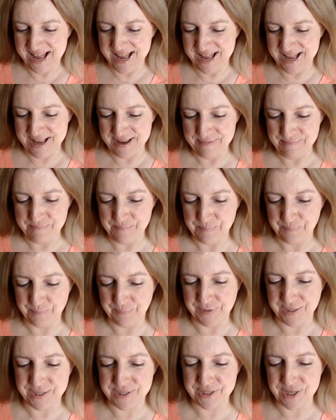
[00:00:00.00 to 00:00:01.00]
um,
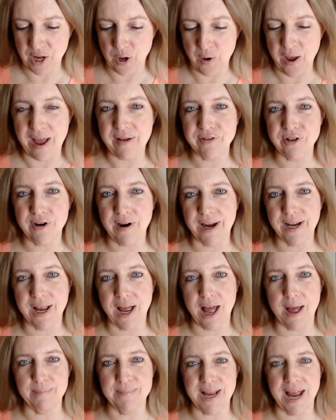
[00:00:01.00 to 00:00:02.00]
so after I
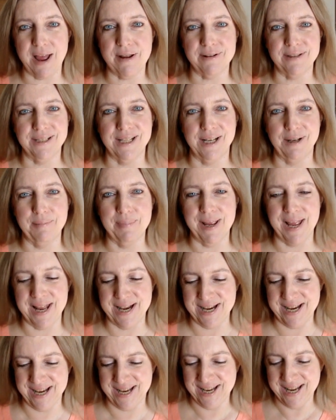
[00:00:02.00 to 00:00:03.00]
calmed down a little
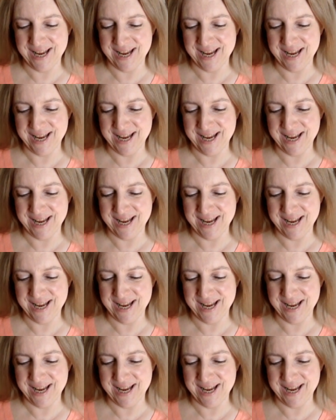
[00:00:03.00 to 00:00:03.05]
bit,